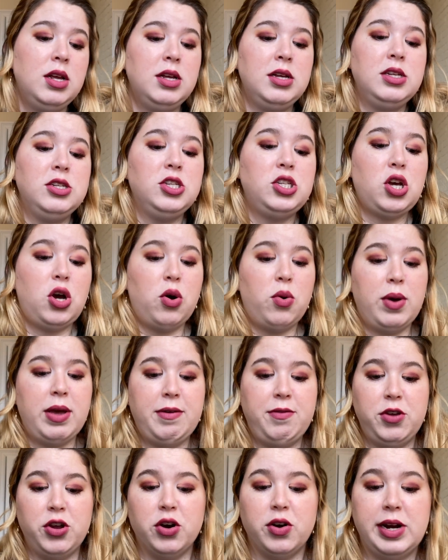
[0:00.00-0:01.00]
So
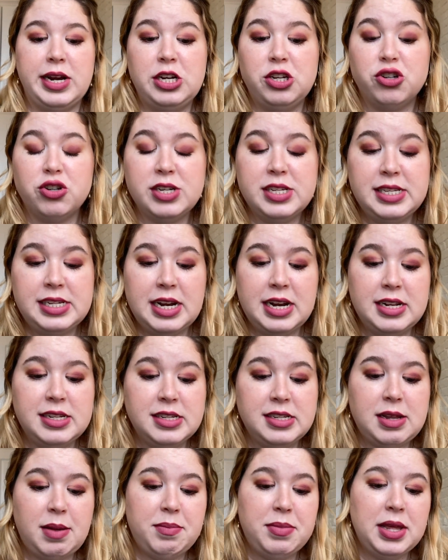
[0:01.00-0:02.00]
if you're interested in
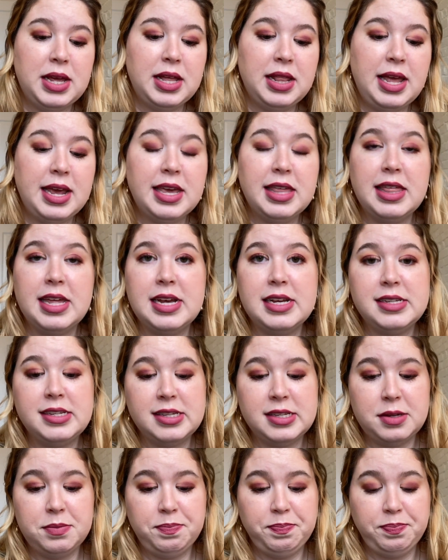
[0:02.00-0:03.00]
something like
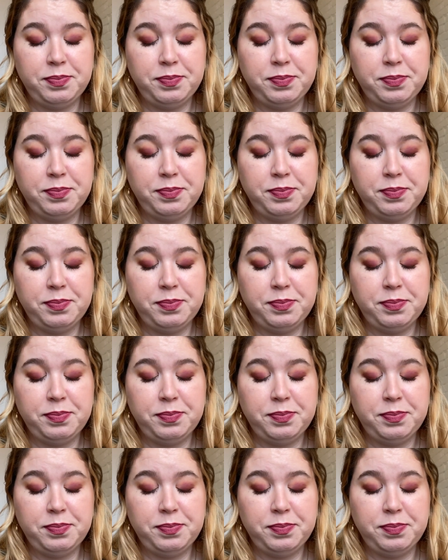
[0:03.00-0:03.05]
this,